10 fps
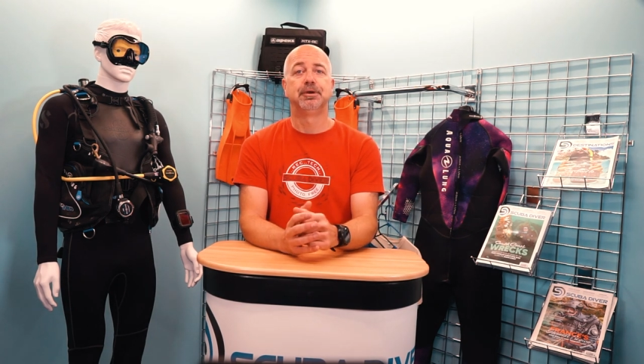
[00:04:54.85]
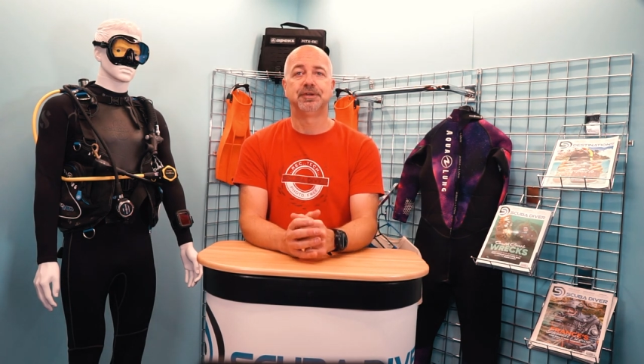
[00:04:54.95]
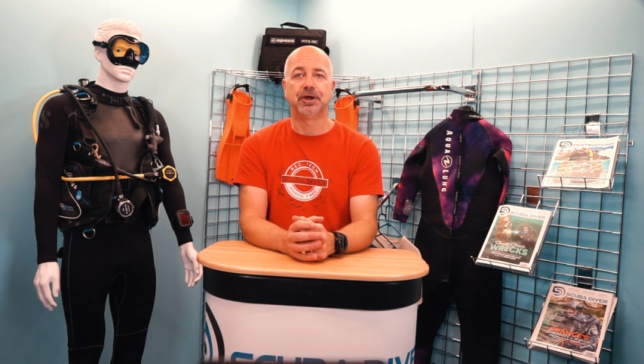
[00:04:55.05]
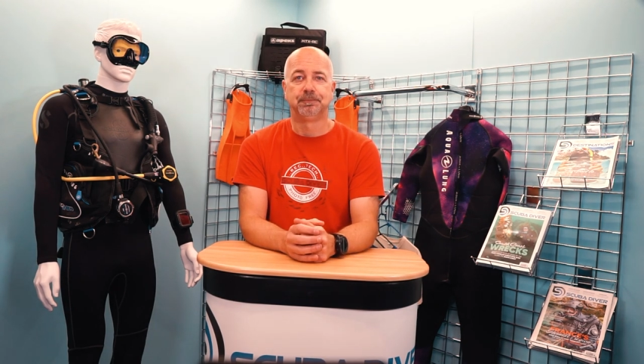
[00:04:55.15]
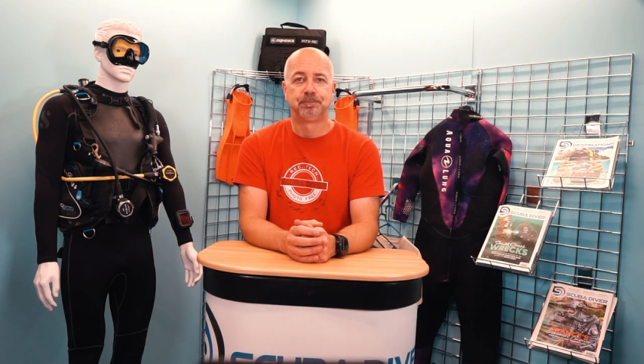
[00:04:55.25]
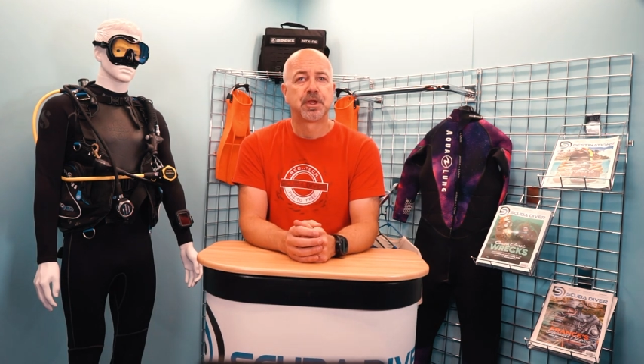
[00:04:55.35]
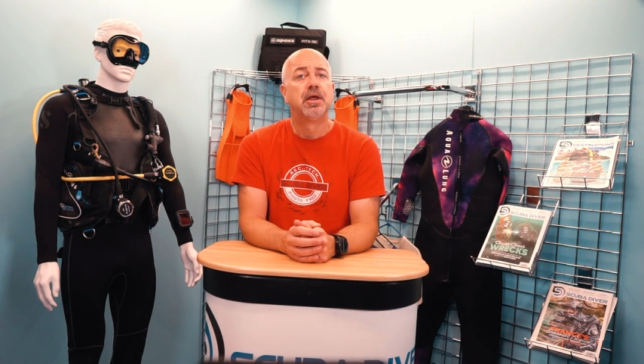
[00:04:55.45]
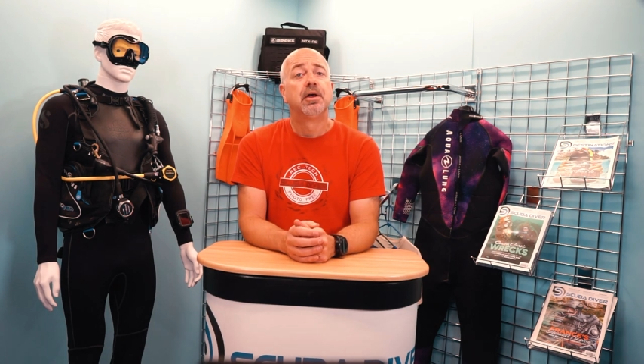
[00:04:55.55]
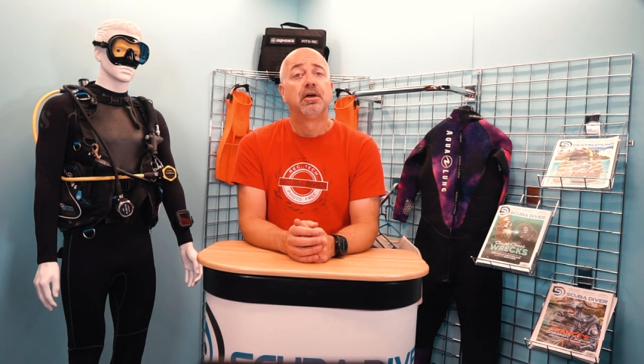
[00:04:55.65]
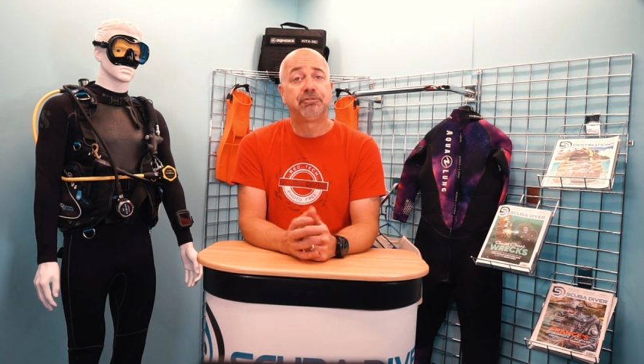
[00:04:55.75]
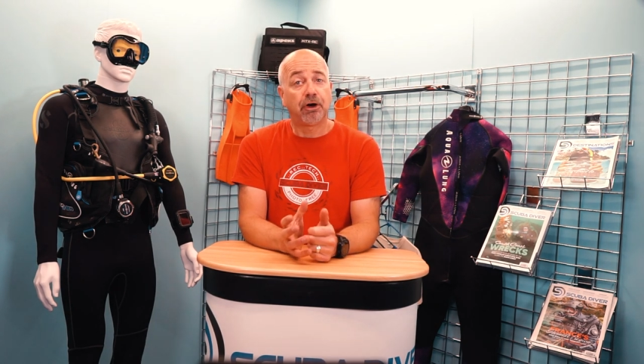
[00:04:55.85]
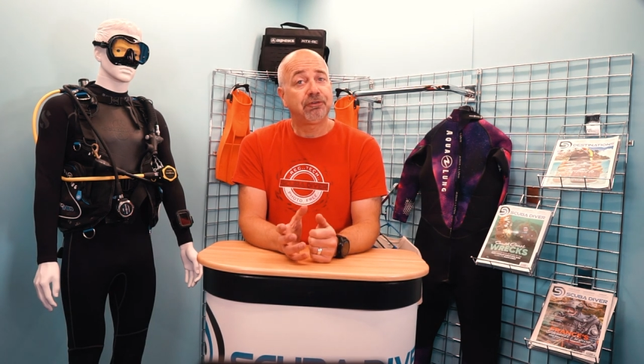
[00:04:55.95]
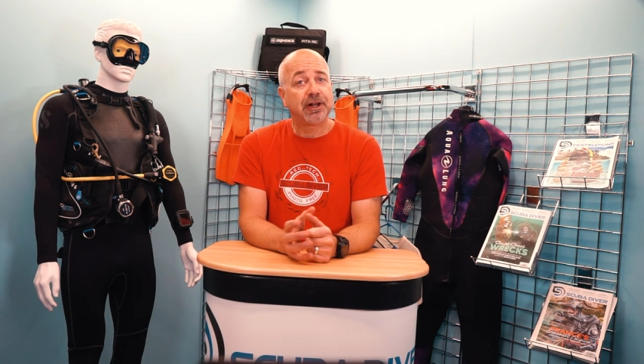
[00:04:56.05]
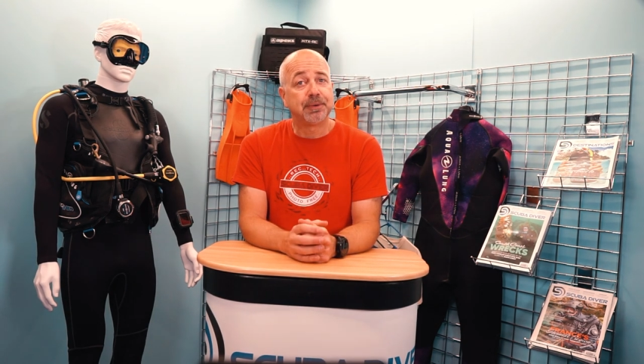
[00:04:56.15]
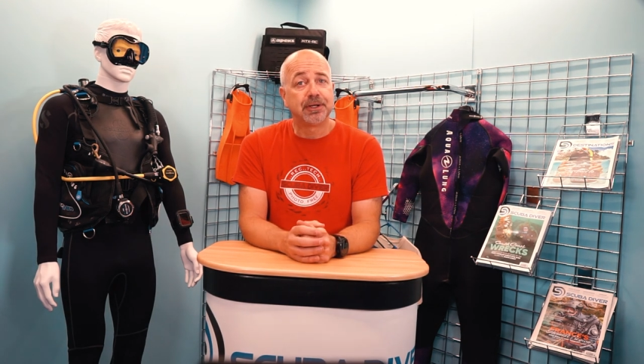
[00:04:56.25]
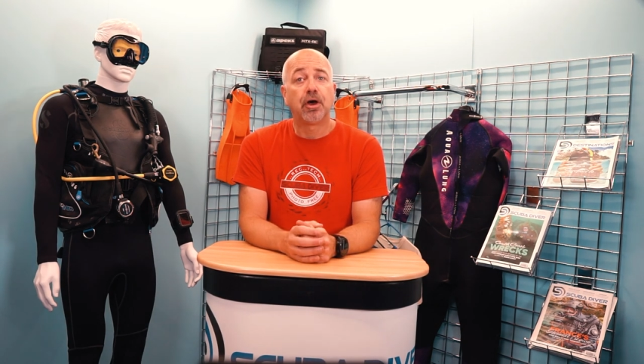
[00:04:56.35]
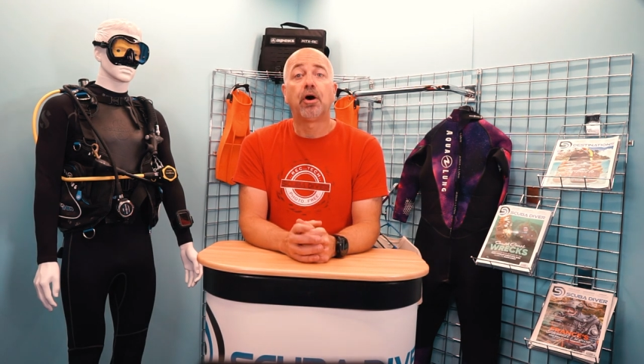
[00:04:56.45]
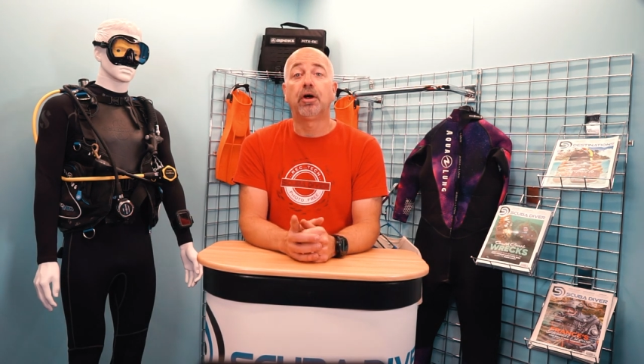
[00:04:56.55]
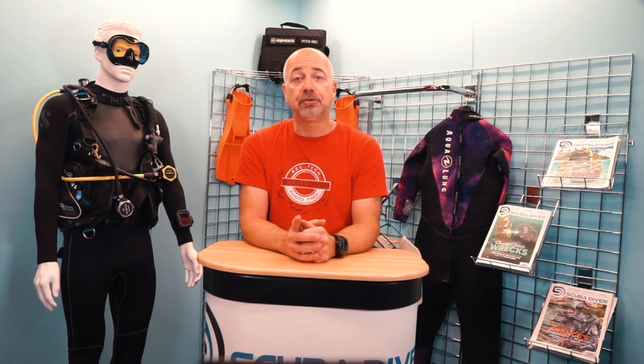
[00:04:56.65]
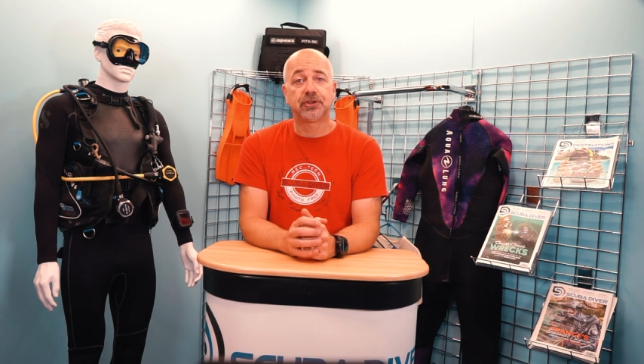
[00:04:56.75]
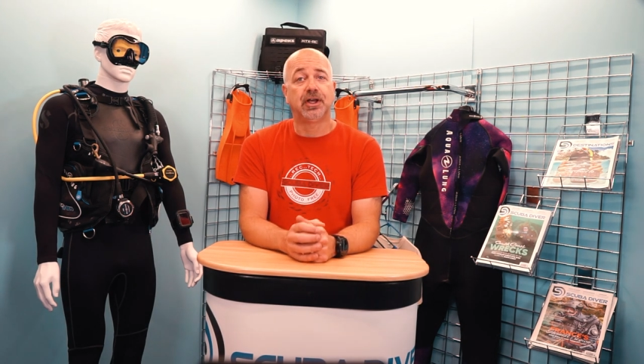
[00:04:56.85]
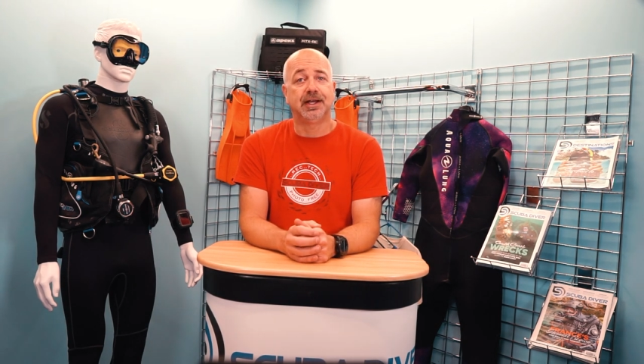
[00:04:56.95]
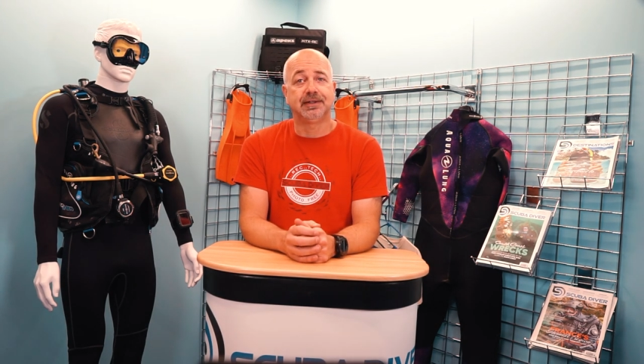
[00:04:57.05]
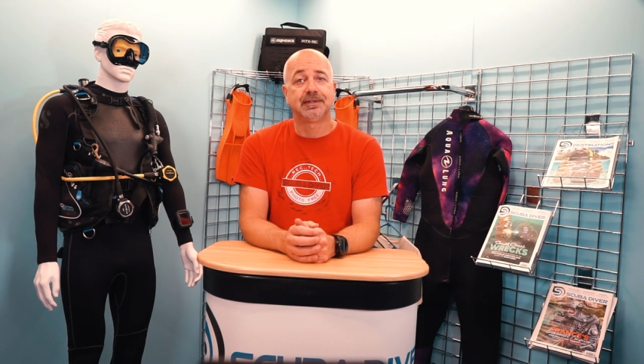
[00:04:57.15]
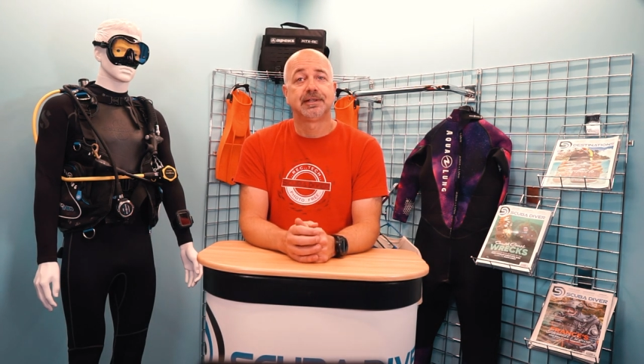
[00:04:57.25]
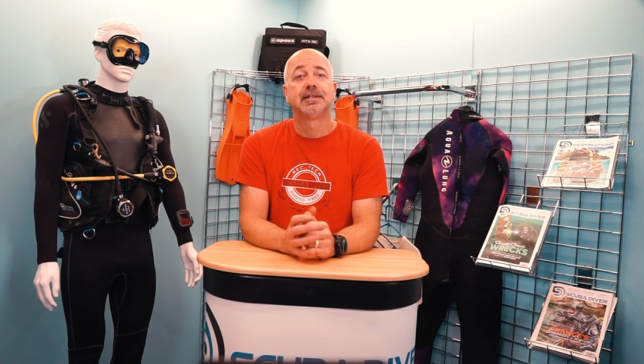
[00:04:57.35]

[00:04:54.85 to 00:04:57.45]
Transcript: moving on. Fourth Element also had